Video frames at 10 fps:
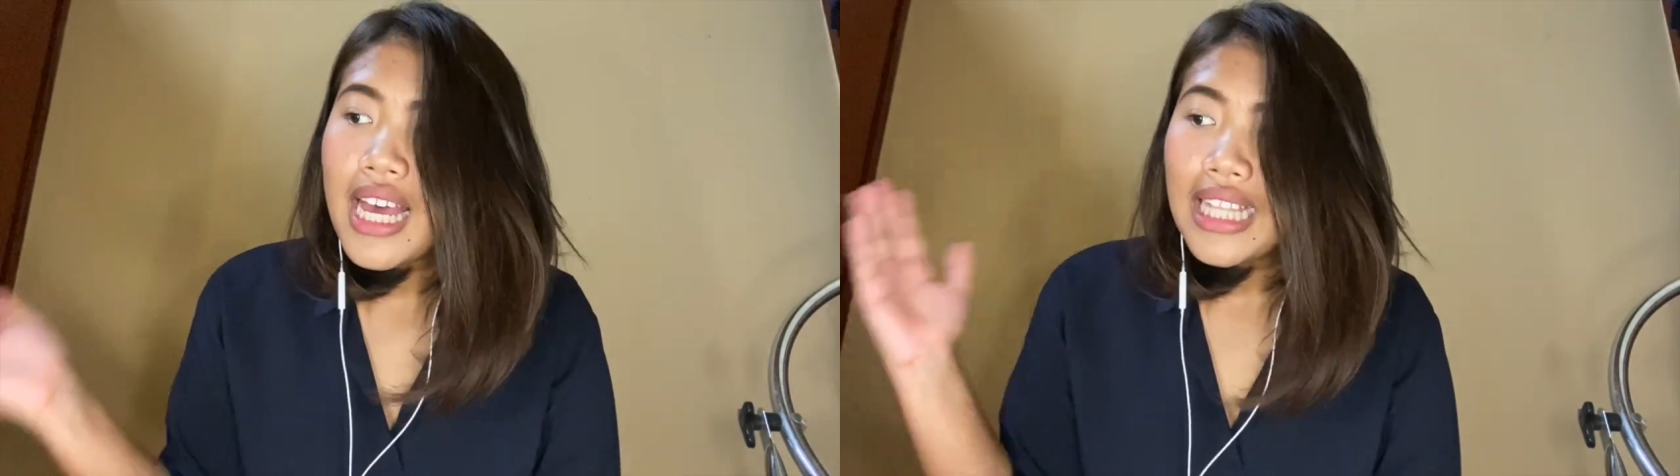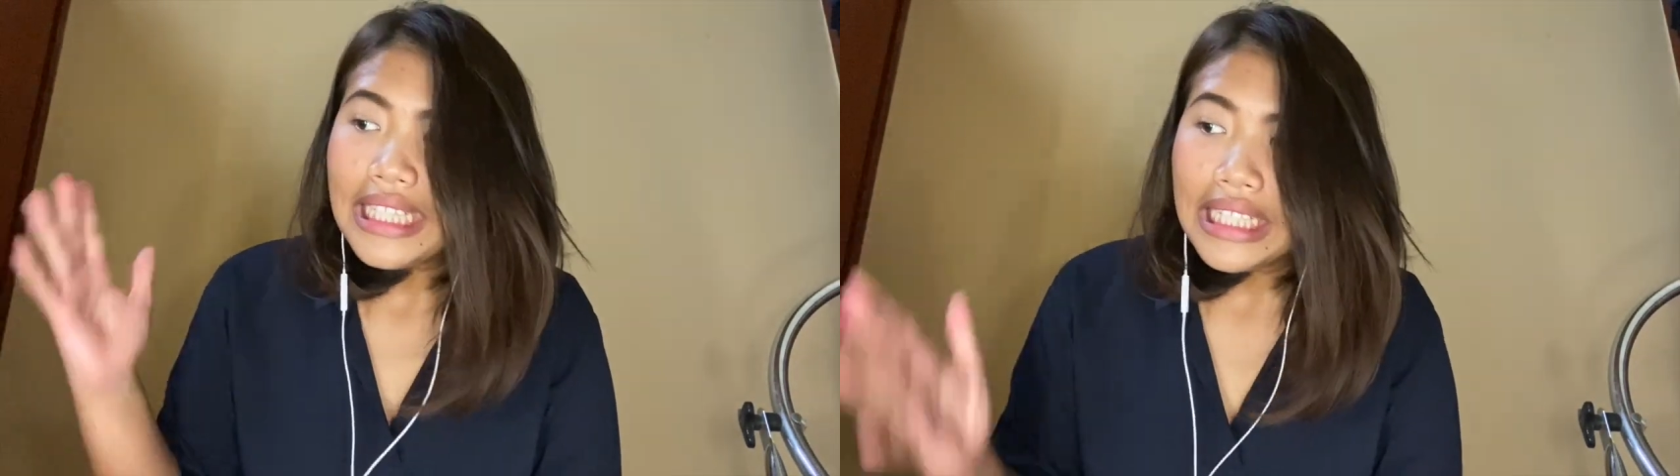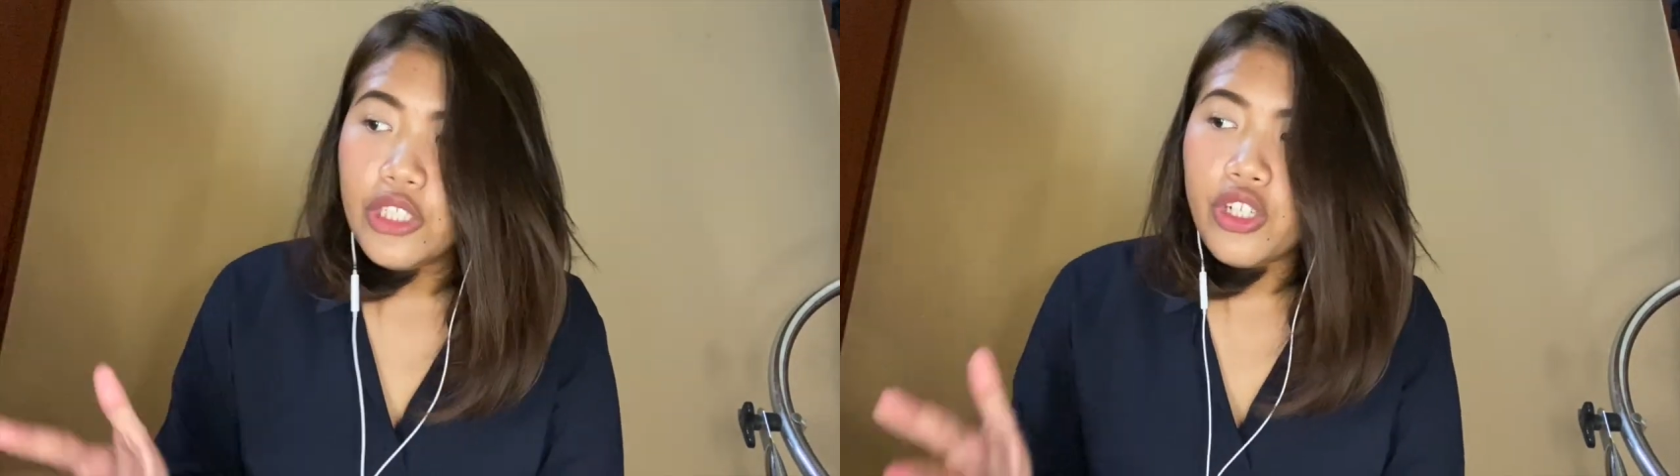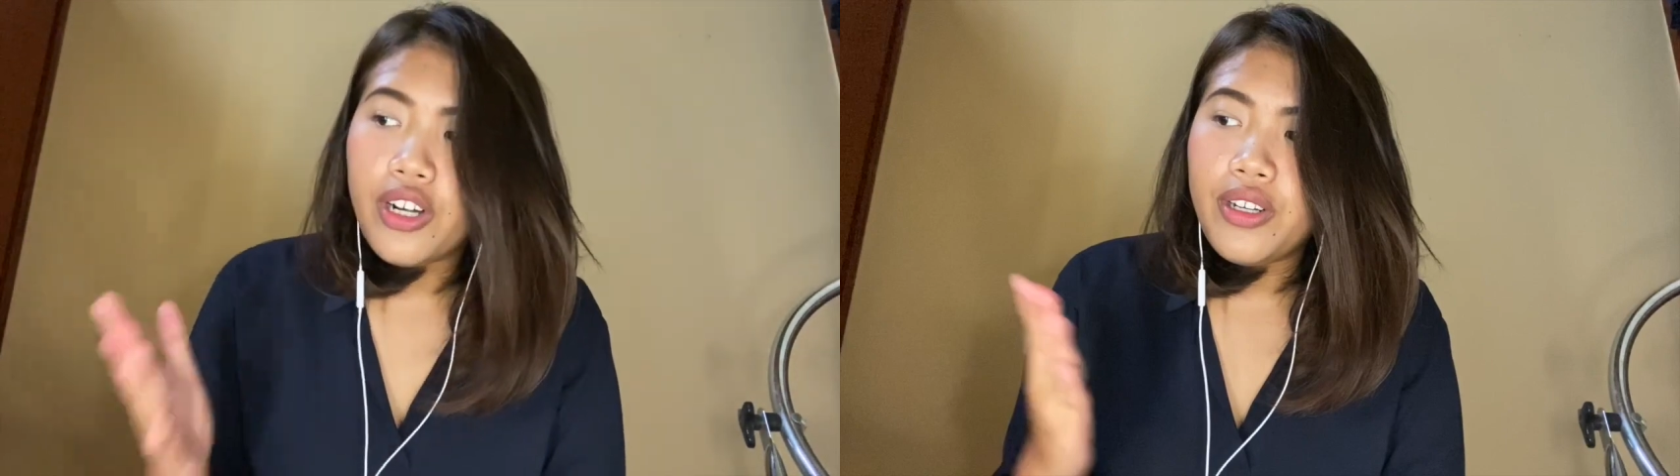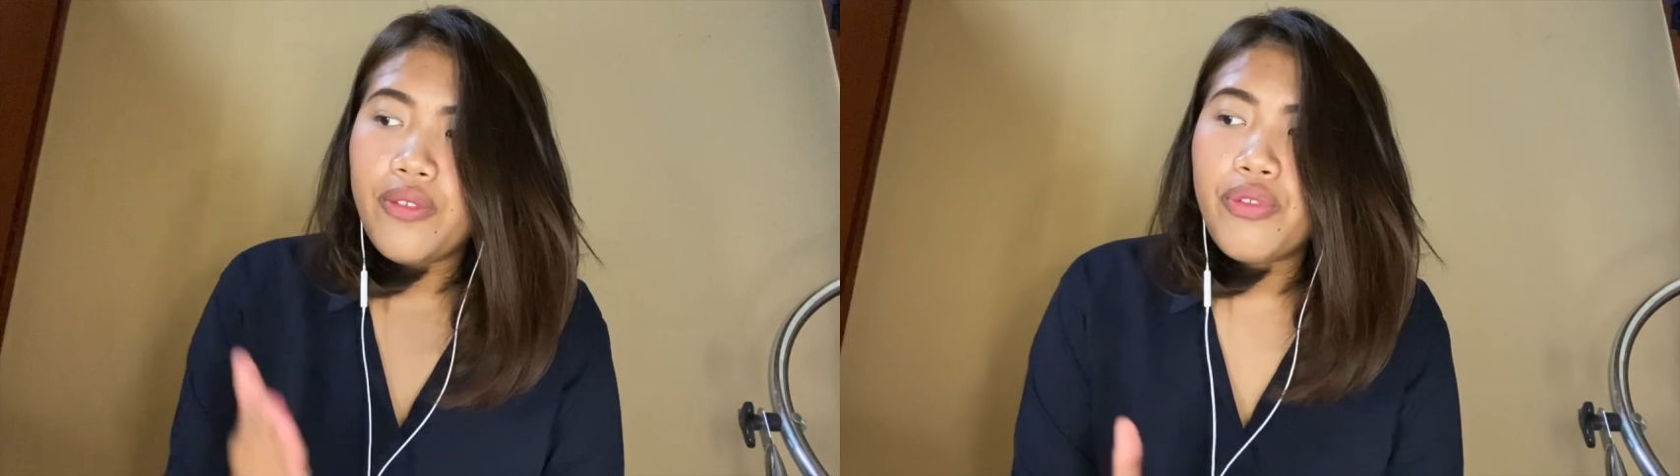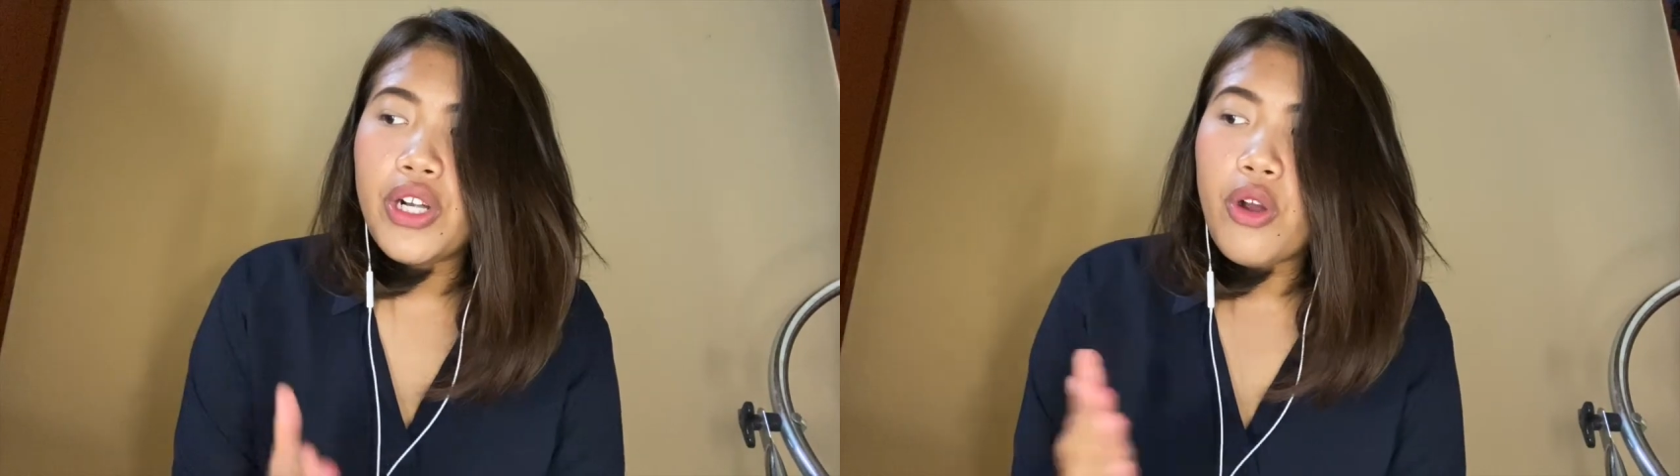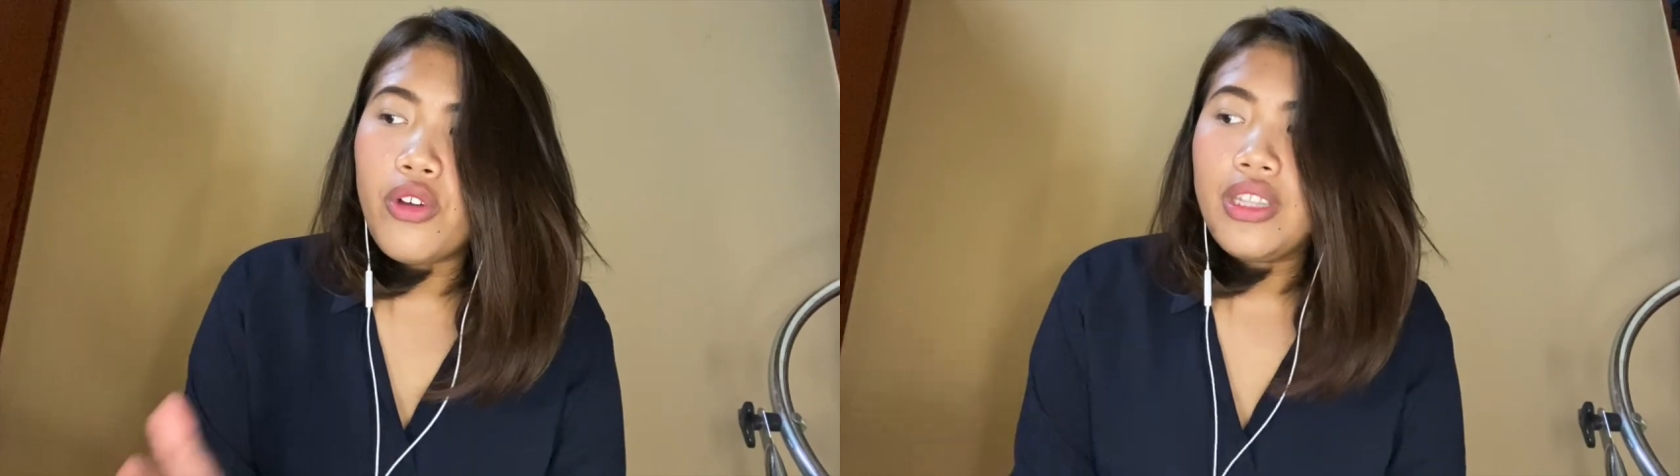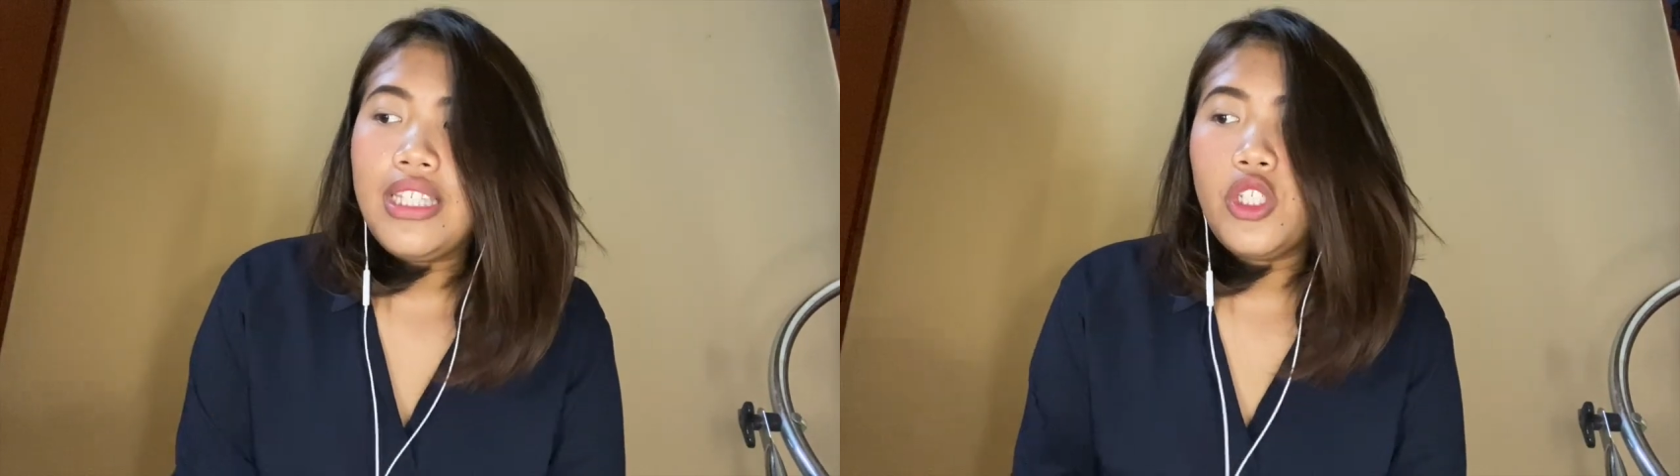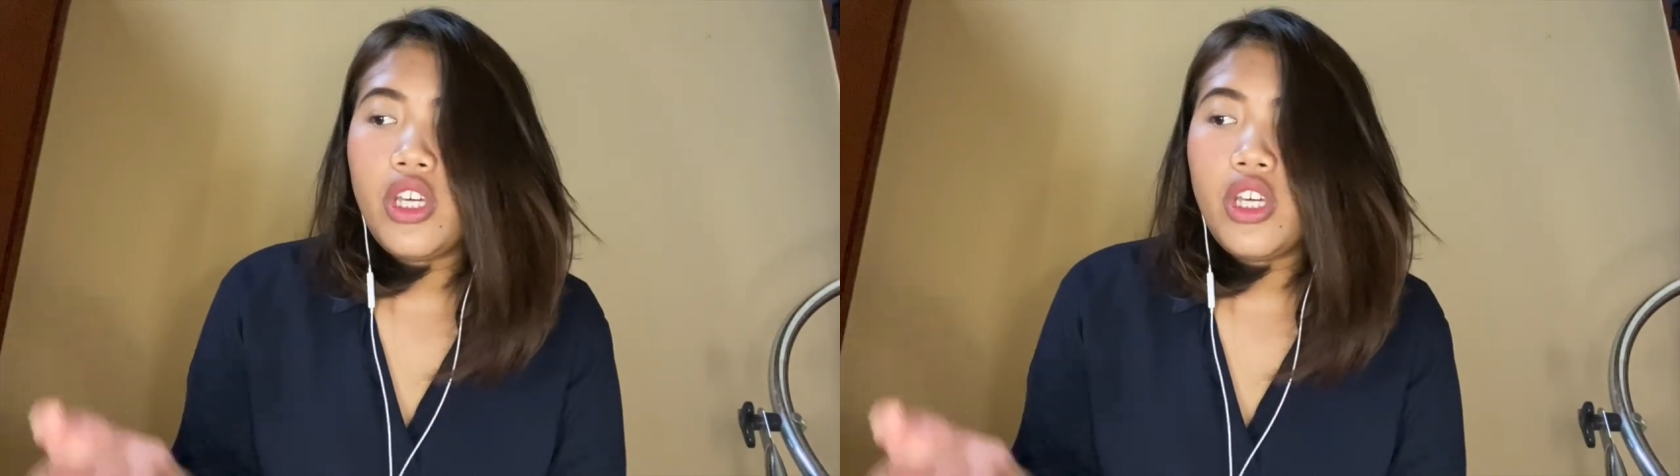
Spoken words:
teacher differ on teaching